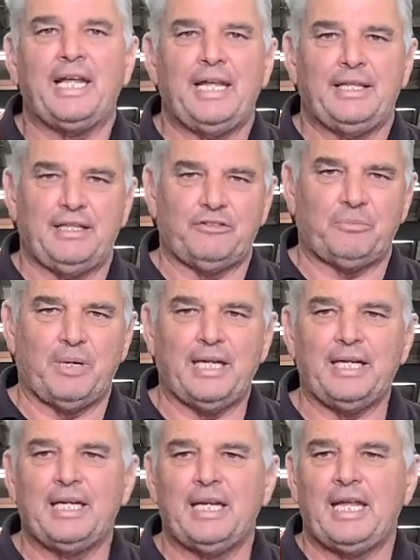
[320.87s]
This
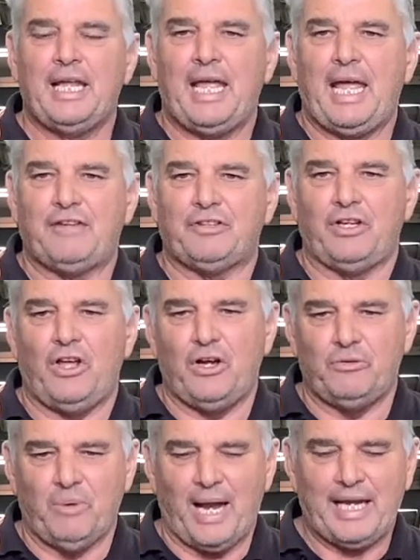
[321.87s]
one has a
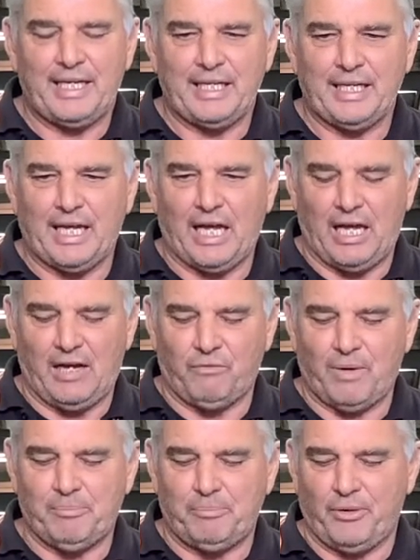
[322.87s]
load rating of
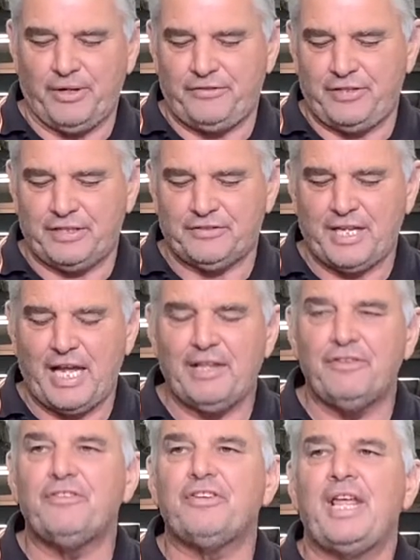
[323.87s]
1.6 tonnes.